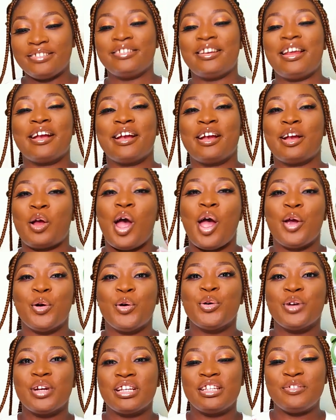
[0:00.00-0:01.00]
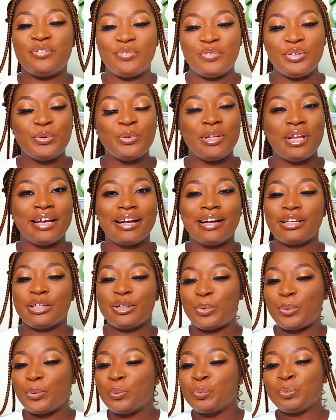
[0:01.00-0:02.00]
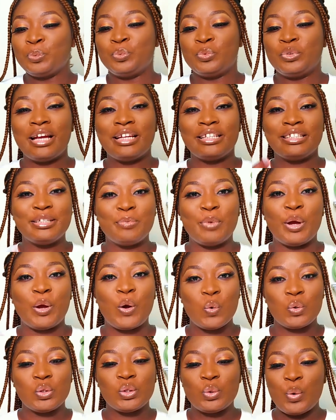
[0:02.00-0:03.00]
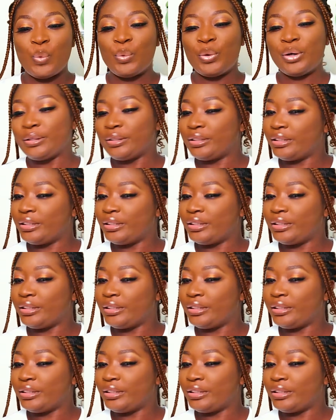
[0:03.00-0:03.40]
Like I already feel like, I did my contour well.